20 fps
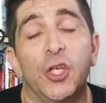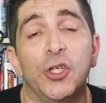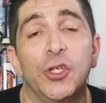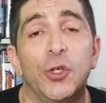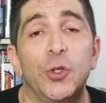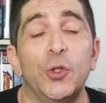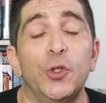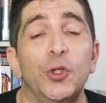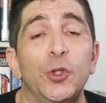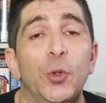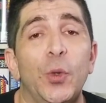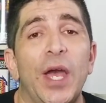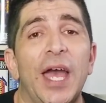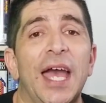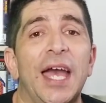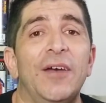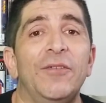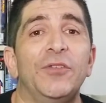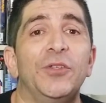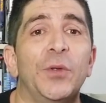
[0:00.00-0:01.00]
You do
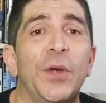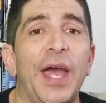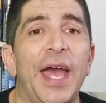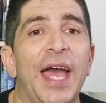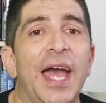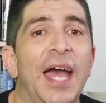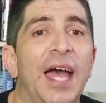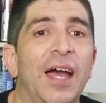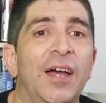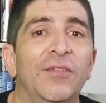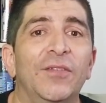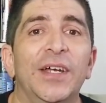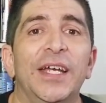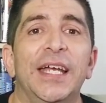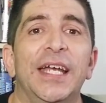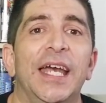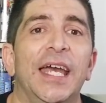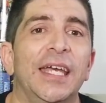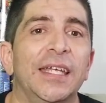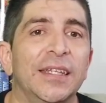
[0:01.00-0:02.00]
have to have
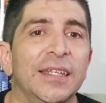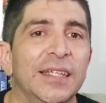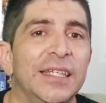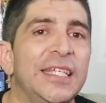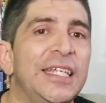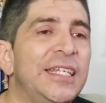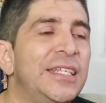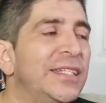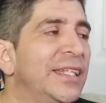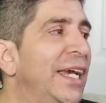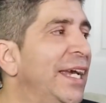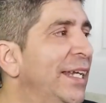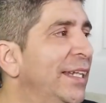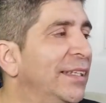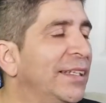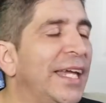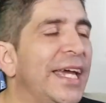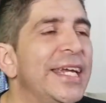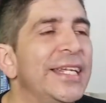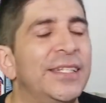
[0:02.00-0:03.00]
at least a
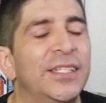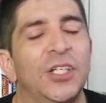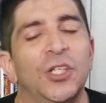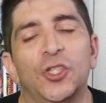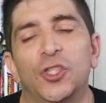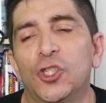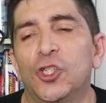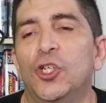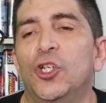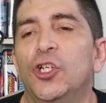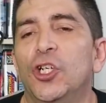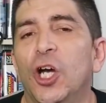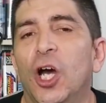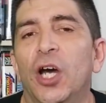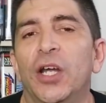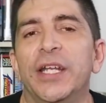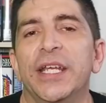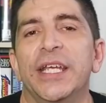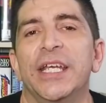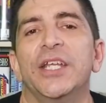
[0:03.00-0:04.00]
light turned
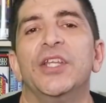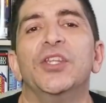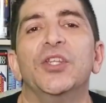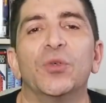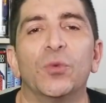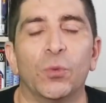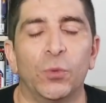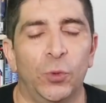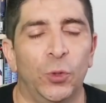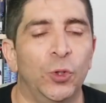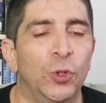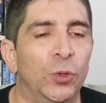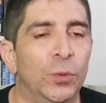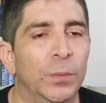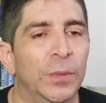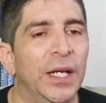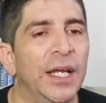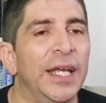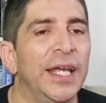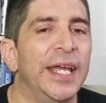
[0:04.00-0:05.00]
on in the
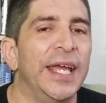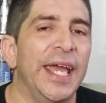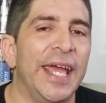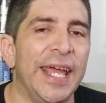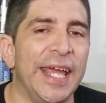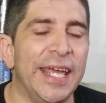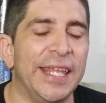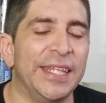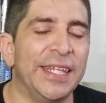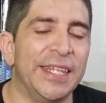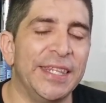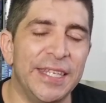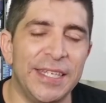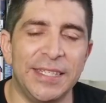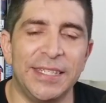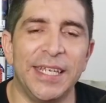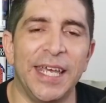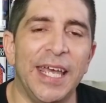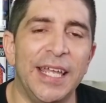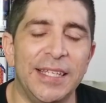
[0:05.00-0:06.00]
room, and
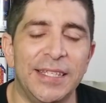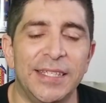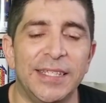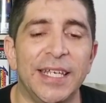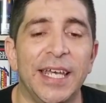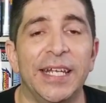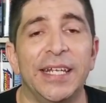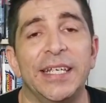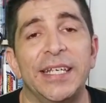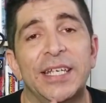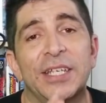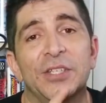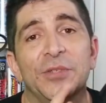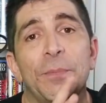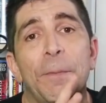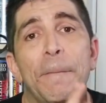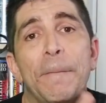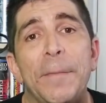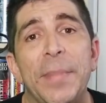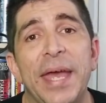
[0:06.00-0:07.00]
this headset is
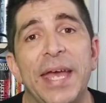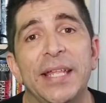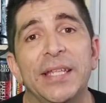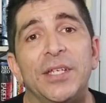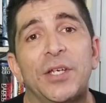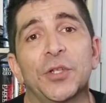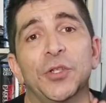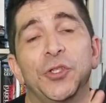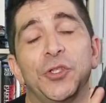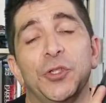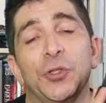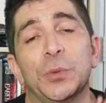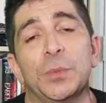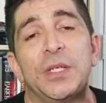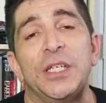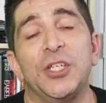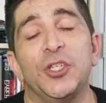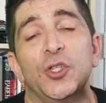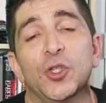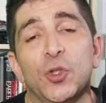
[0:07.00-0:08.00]
meant to
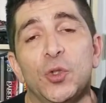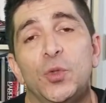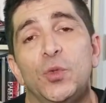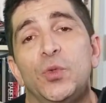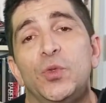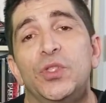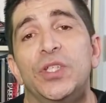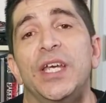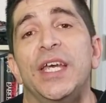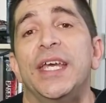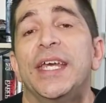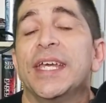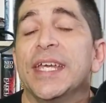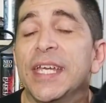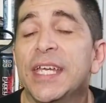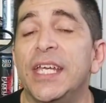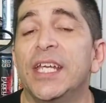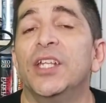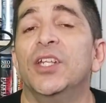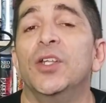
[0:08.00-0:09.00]
be used
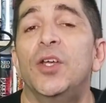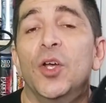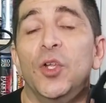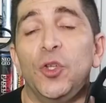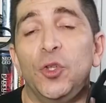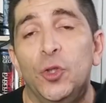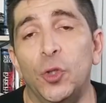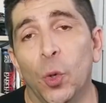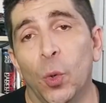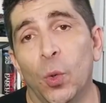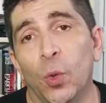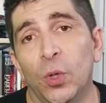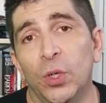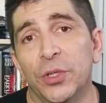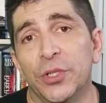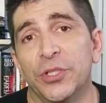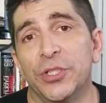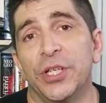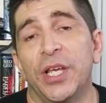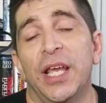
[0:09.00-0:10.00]

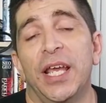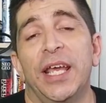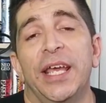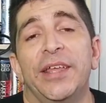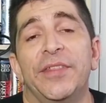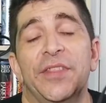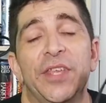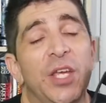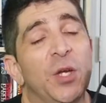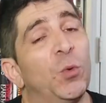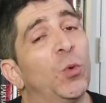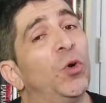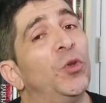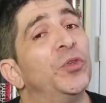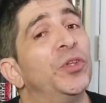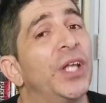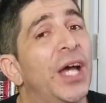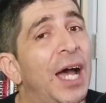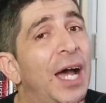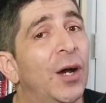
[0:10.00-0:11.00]
indoors. They will
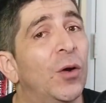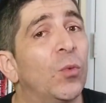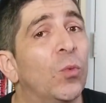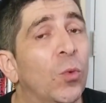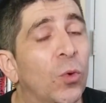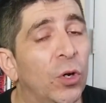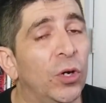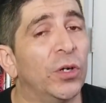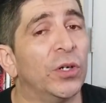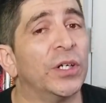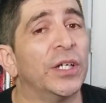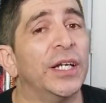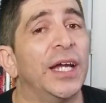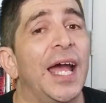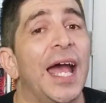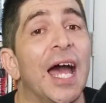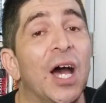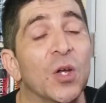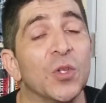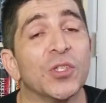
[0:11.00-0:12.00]
not work
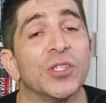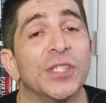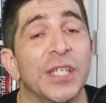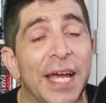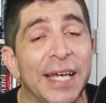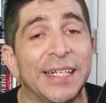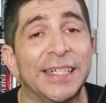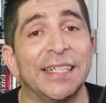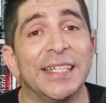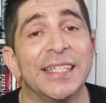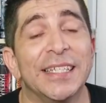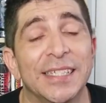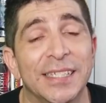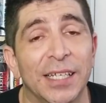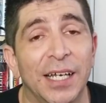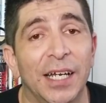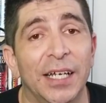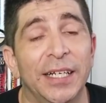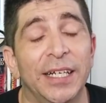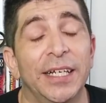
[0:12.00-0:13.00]
outside in the
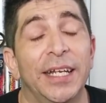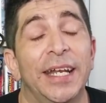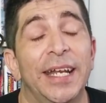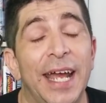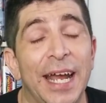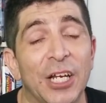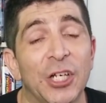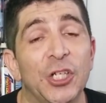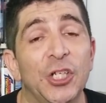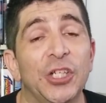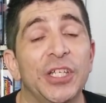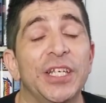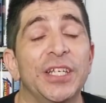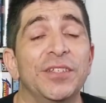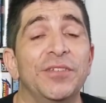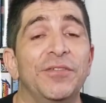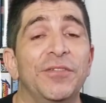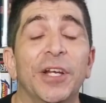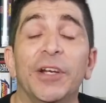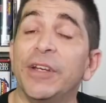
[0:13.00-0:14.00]
sun, and it actually
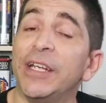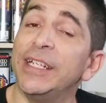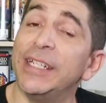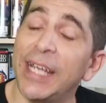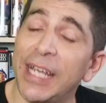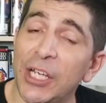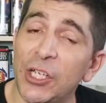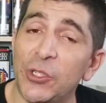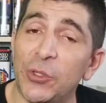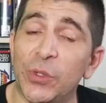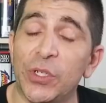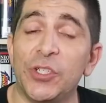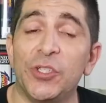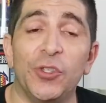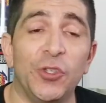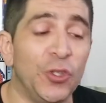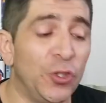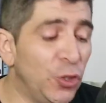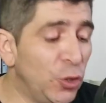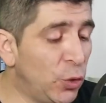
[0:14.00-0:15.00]
is very
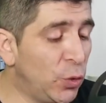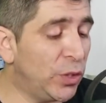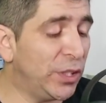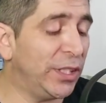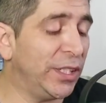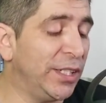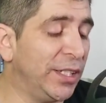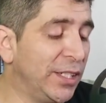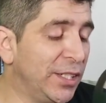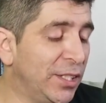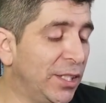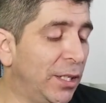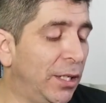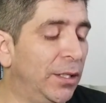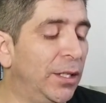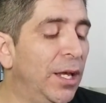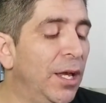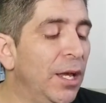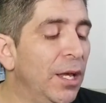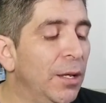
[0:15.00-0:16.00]
dangerous to use it in the
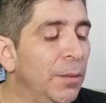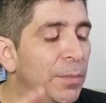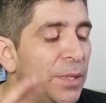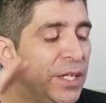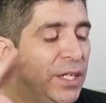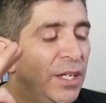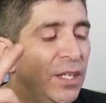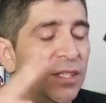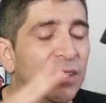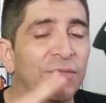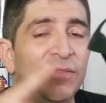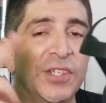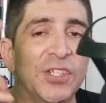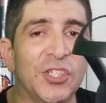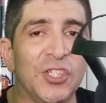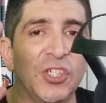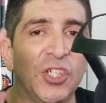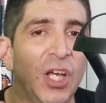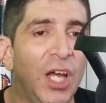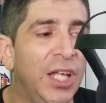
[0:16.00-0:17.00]
sun, because if the
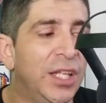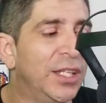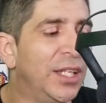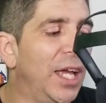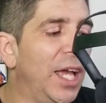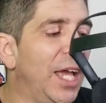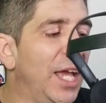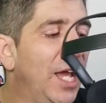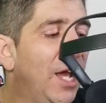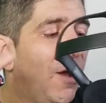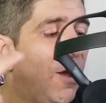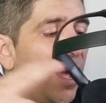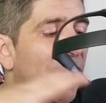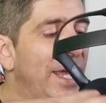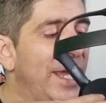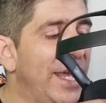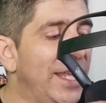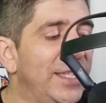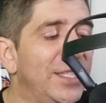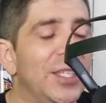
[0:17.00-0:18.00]
sun
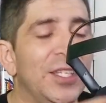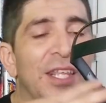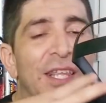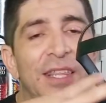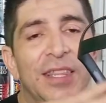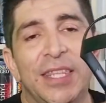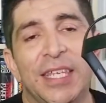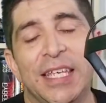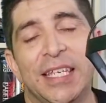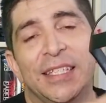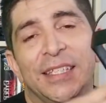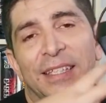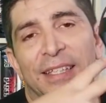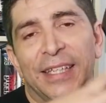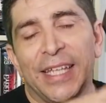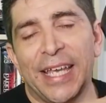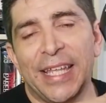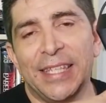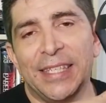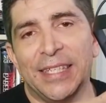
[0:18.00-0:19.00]
hits these
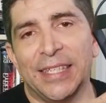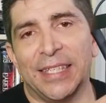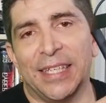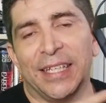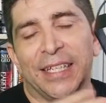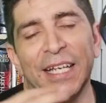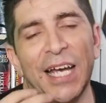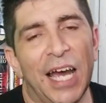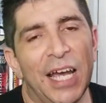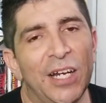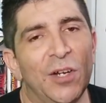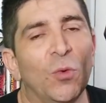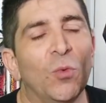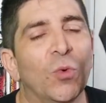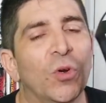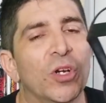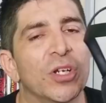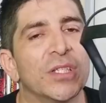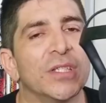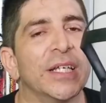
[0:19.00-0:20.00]
lenses, it kind of
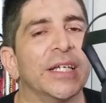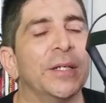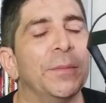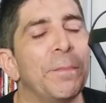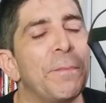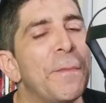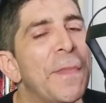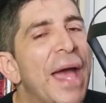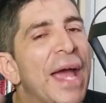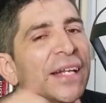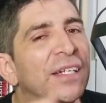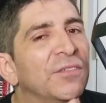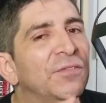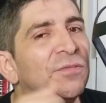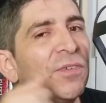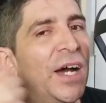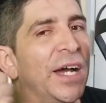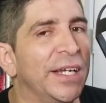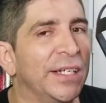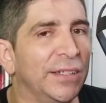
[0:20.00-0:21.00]
works like a
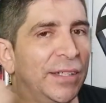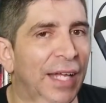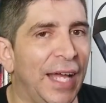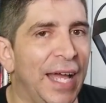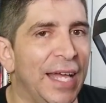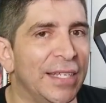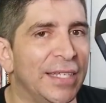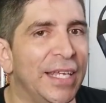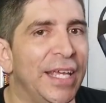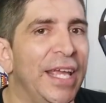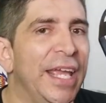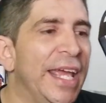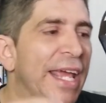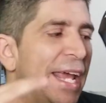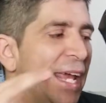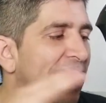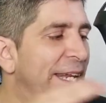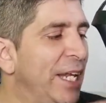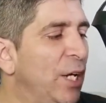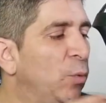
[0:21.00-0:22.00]
magnifying glass,
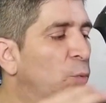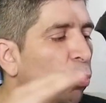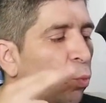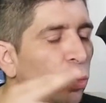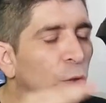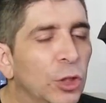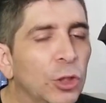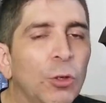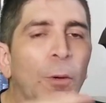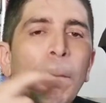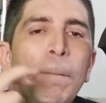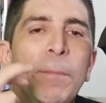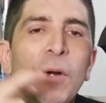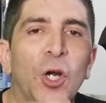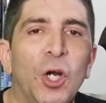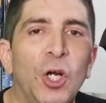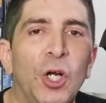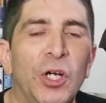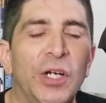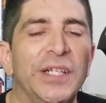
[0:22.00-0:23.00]
and it will
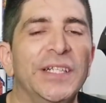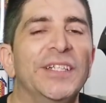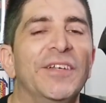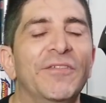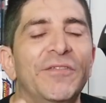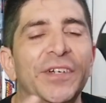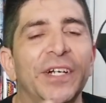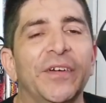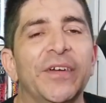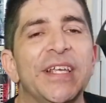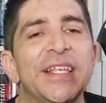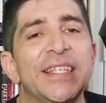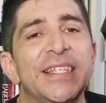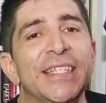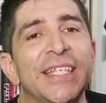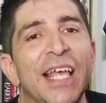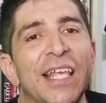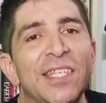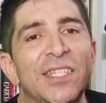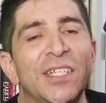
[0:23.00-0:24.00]
burn the very
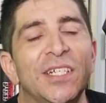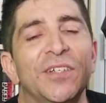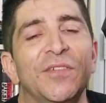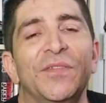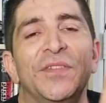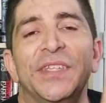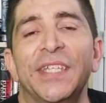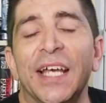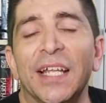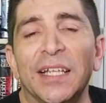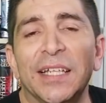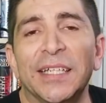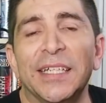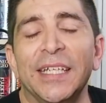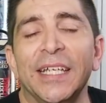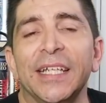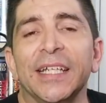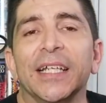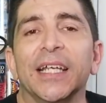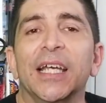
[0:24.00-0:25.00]
sensitive,
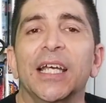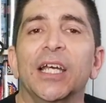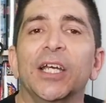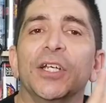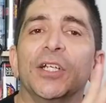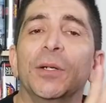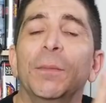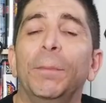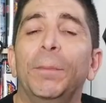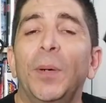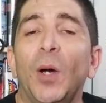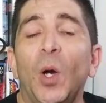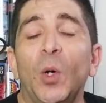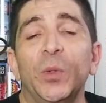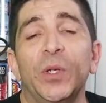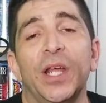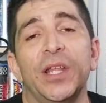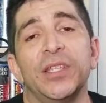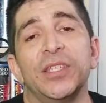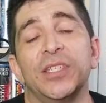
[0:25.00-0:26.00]
delicate
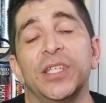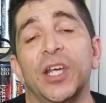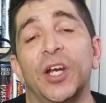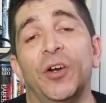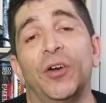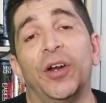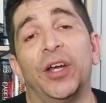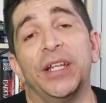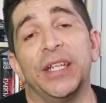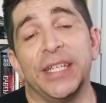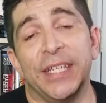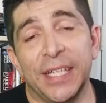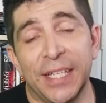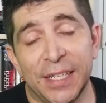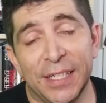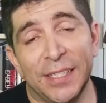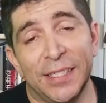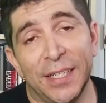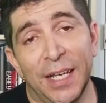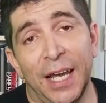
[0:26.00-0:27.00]
components that are on the
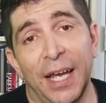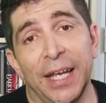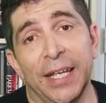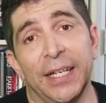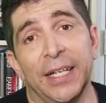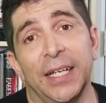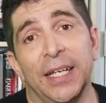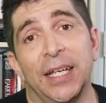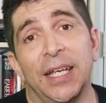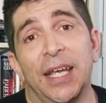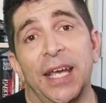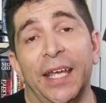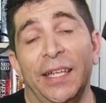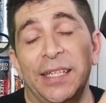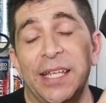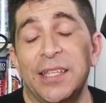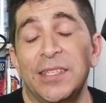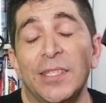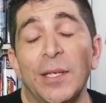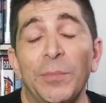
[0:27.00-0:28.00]
inside,
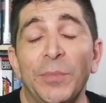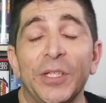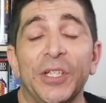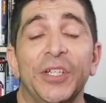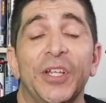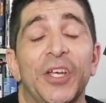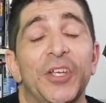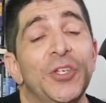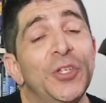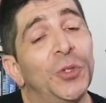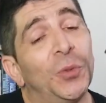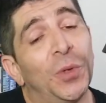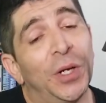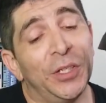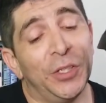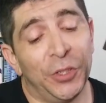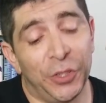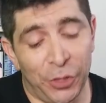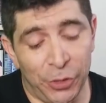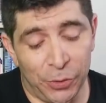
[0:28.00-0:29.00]
and that's something that you don't
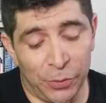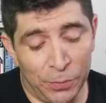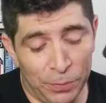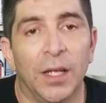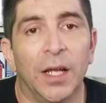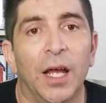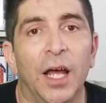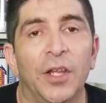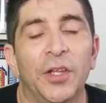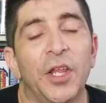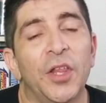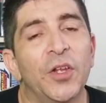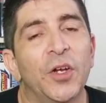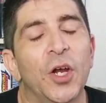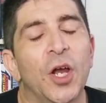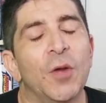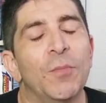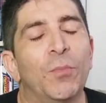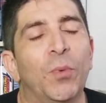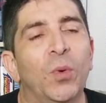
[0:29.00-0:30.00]
want to do.
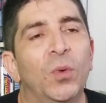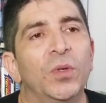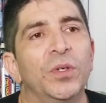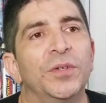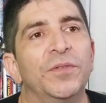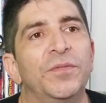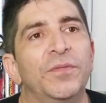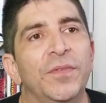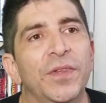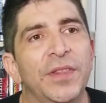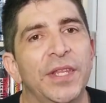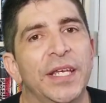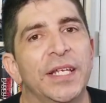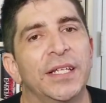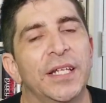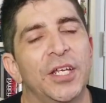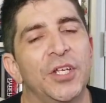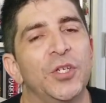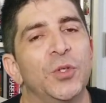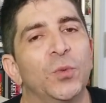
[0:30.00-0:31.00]
Another important
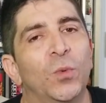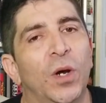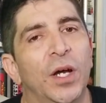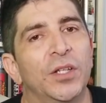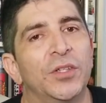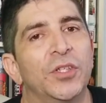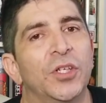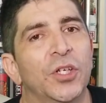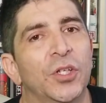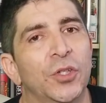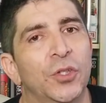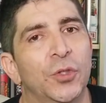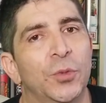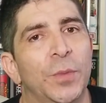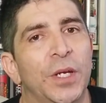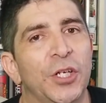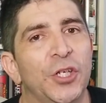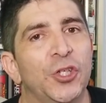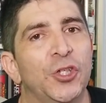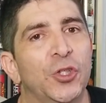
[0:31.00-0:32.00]
thing that you want to
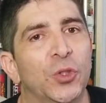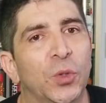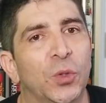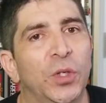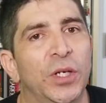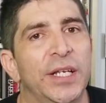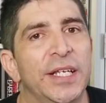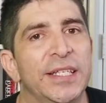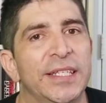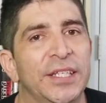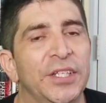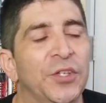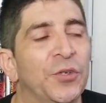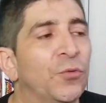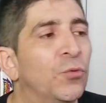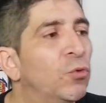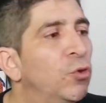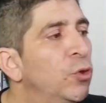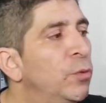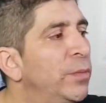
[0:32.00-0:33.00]
make sure is in the
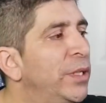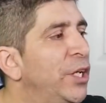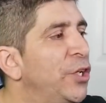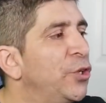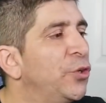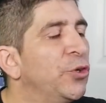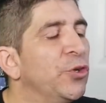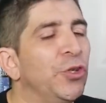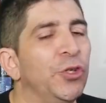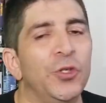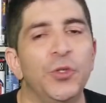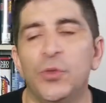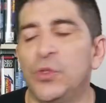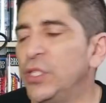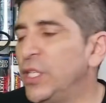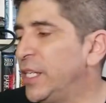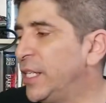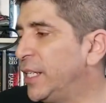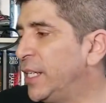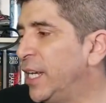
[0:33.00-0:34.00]
room that you're
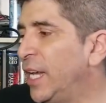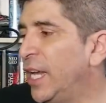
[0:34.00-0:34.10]
using